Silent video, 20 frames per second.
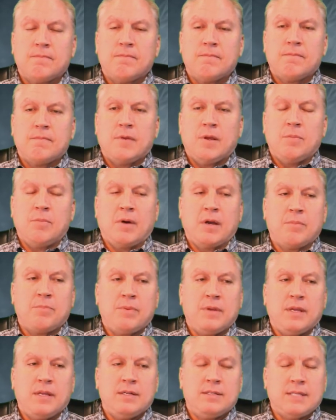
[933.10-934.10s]
It might
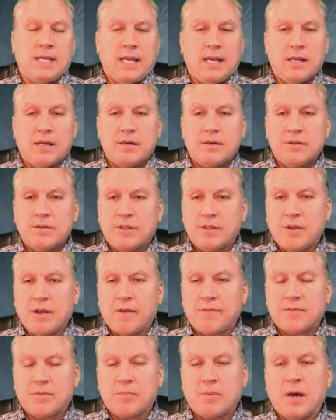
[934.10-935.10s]
be data that you
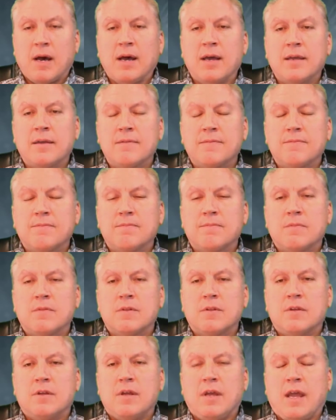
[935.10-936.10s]
have to buy.
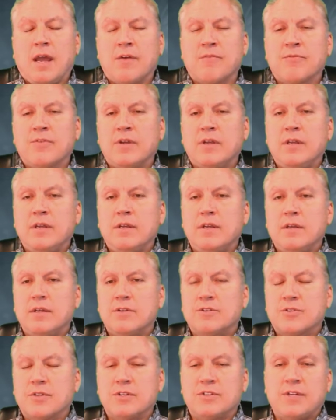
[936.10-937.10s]
Every
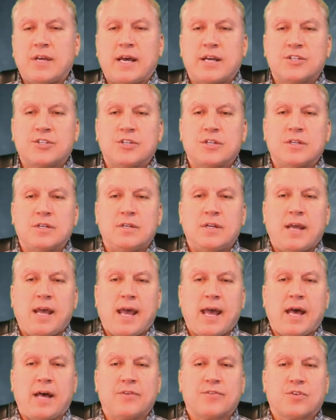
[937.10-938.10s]
transaction
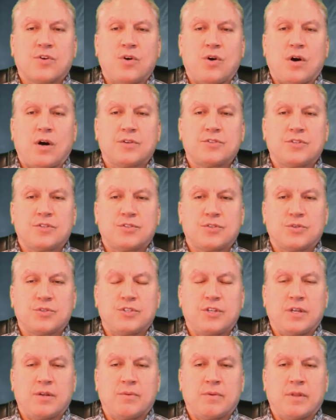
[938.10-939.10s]
has costs
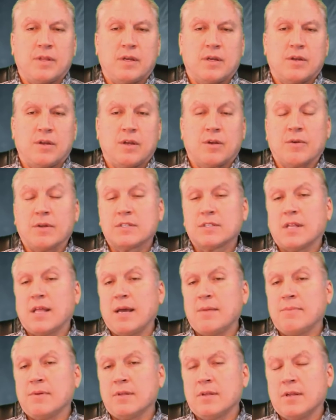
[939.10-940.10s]
associated with it. It creates a
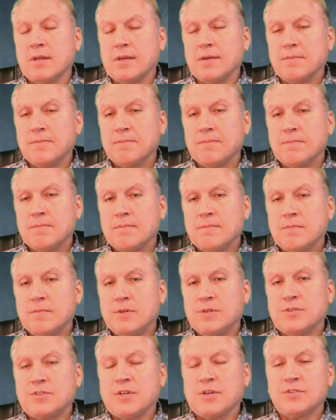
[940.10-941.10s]
liability when
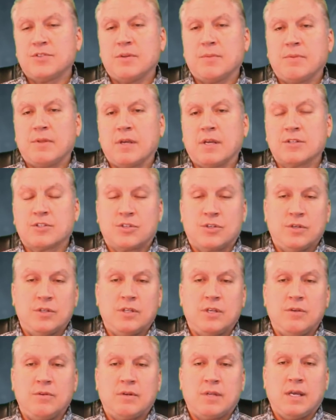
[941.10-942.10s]
you sell something. It's good that
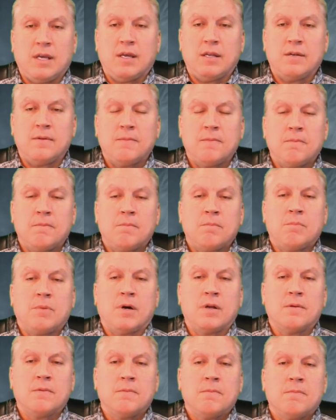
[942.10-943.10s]
you did,
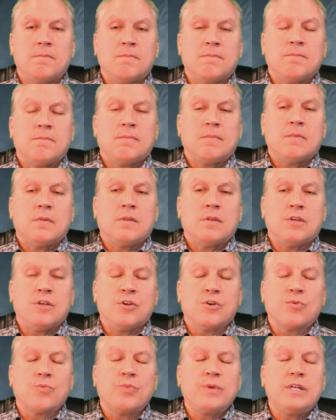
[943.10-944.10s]
but
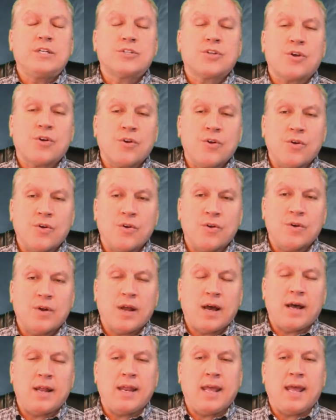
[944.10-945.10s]
your return
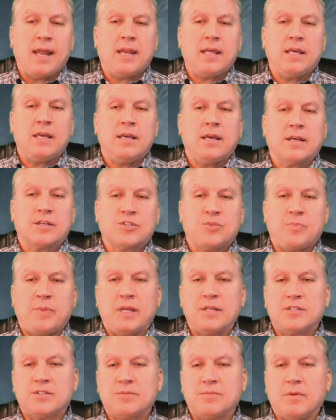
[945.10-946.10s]
on any
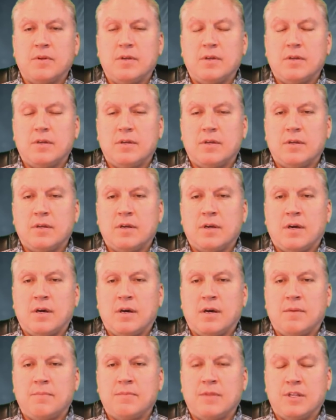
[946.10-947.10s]
expense
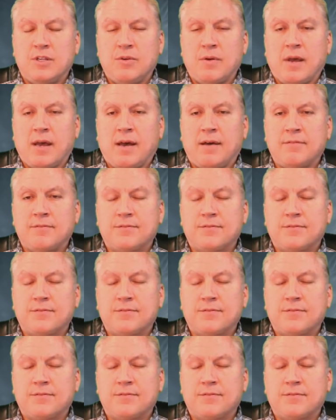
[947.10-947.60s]
that you have